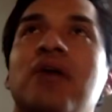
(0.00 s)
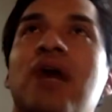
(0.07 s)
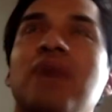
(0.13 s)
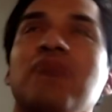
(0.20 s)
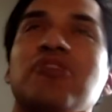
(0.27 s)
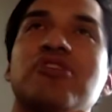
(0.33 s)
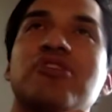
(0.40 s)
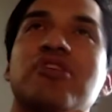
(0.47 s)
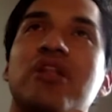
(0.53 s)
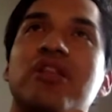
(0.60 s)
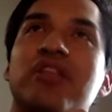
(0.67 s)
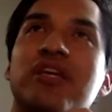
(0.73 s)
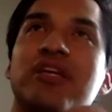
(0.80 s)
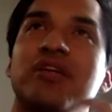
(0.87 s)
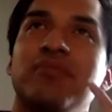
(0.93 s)
I'm just
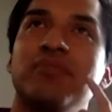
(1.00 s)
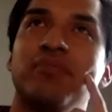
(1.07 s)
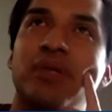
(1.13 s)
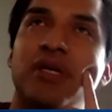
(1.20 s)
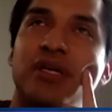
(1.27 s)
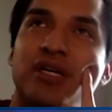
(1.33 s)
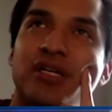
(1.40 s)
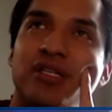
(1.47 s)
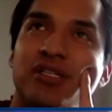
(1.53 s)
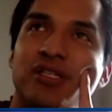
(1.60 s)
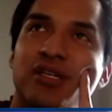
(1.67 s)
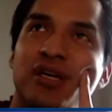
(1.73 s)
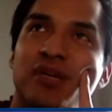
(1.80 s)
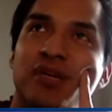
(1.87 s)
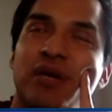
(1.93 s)
not thinking because
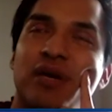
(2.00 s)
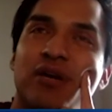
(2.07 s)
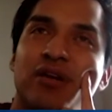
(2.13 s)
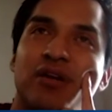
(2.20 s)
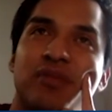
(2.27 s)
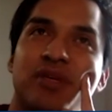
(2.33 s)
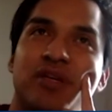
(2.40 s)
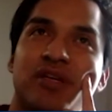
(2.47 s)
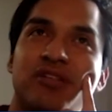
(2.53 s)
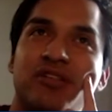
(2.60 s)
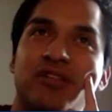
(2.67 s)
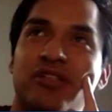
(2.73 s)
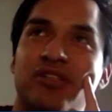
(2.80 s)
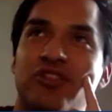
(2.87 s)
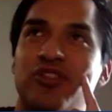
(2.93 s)

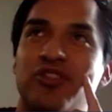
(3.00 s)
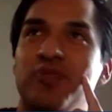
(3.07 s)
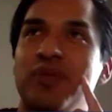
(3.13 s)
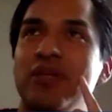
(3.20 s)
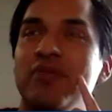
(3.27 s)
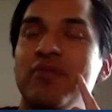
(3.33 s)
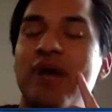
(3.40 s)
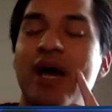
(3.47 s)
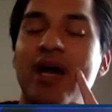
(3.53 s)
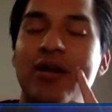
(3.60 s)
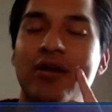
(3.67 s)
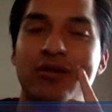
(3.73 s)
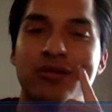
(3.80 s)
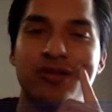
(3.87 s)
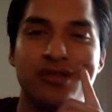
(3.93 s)
it's just been a
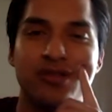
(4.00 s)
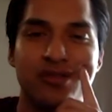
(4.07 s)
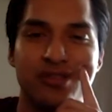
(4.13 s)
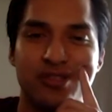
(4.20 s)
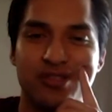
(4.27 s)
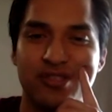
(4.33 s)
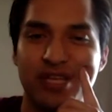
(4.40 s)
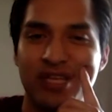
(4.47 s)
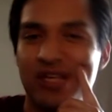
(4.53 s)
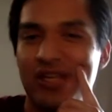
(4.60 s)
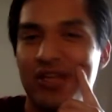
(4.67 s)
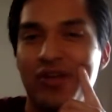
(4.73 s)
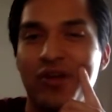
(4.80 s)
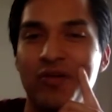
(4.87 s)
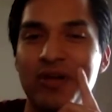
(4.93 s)
pattern just like
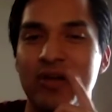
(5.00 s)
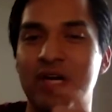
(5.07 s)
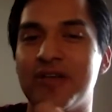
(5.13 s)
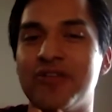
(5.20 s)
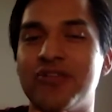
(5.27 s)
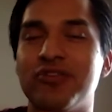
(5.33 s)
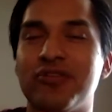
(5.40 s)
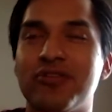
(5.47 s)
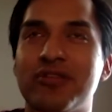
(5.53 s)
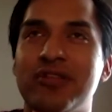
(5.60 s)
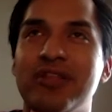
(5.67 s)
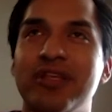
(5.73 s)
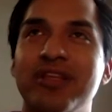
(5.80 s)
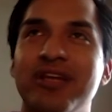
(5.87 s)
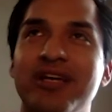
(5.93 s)
going on. So
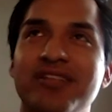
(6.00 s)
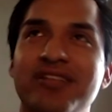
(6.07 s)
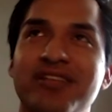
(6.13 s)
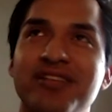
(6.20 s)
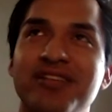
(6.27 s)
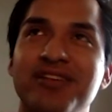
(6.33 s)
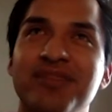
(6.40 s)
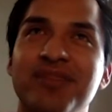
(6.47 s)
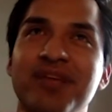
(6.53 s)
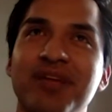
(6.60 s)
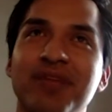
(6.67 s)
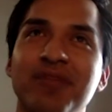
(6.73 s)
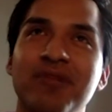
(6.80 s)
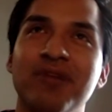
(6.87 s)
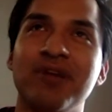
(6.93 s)
in that sense, I'm like,
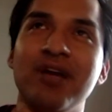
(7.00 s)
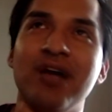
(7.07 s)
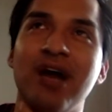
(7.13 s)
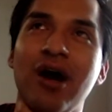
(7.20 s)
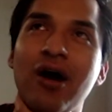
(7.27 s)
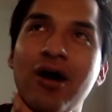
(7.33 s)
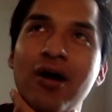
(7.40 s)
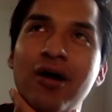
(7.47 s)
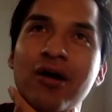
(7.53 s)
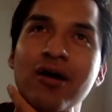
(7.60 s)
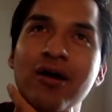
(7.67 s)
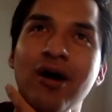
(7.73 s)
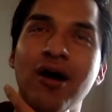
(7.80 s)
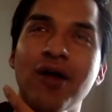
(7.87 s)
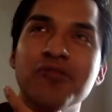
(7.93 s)

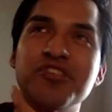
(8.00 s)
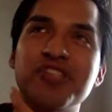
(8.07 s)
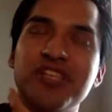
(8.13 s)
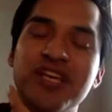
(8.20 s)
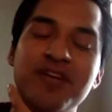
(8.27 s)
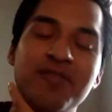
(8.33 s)
I'll see